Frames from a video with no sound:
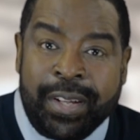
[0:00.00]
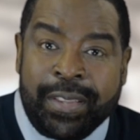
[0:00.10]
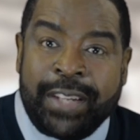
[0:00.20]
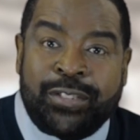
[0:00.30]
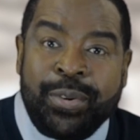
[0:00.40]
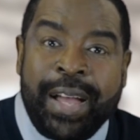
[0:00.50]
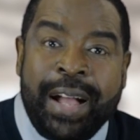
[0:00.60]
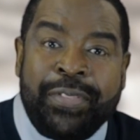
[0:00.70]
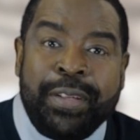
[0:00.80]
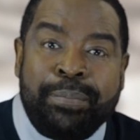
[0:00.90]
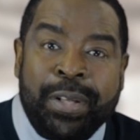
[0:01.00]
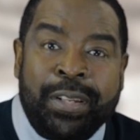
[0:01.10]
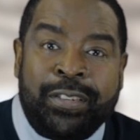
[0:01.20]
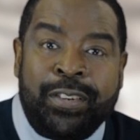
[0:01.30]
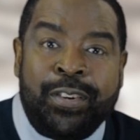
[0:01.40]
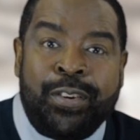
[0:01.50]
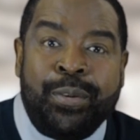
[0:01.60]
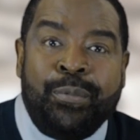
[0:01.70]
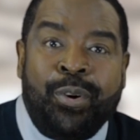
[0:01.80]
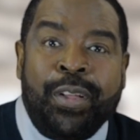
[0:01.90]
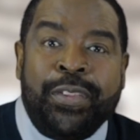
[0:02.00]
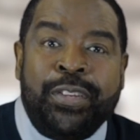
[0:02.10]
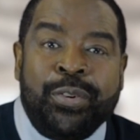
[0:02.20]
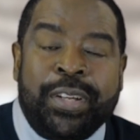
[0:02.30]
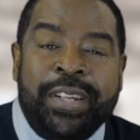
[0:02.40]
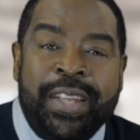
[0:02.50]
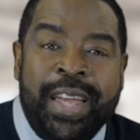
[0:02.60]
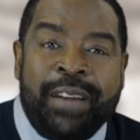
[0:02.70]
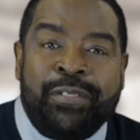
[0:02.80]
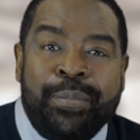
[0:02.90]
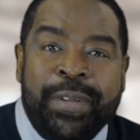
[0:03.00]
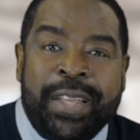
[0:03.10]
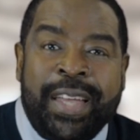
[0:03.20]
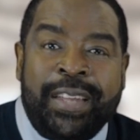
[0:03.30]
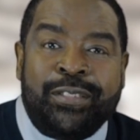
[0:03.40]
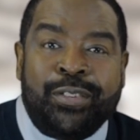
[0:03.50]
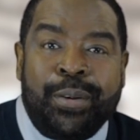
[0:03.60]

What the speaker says: that you have the ability to do more than you can ever begin to